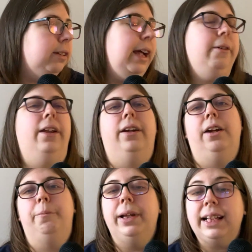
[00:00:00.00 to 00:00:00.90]
I'd rather
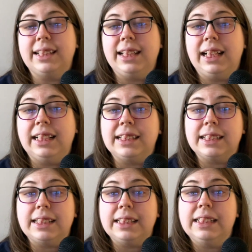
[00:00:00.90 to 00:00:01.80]
have pixie
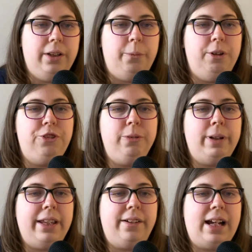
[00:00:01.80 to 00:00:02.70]
dust. Would you
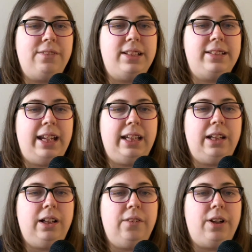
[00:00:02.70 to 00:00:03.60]
rather have to take
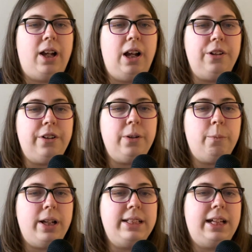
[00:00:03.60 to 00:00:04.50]
care of
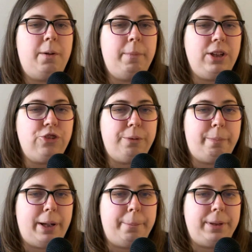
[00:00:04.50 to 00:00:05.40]
101 Dalmatian
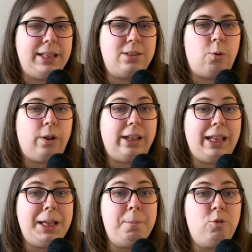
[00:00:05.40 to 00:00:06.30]
puppies or
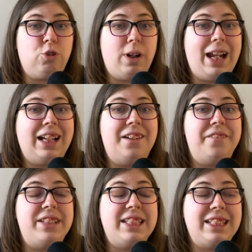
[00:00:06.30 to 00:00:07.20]
keep track
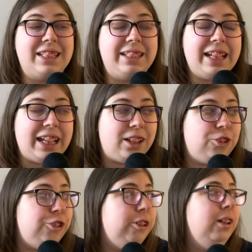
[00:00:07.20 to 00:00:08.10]
of Stitch?